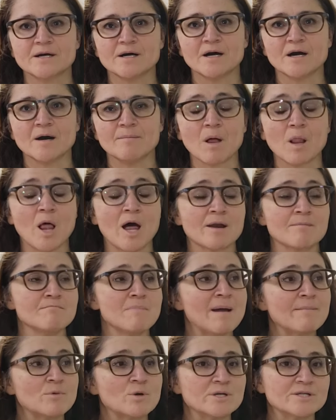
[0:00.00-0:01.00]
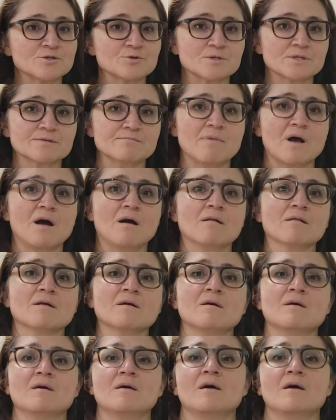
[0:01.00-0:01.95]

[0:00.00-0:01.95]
um, a lot of memories with smell,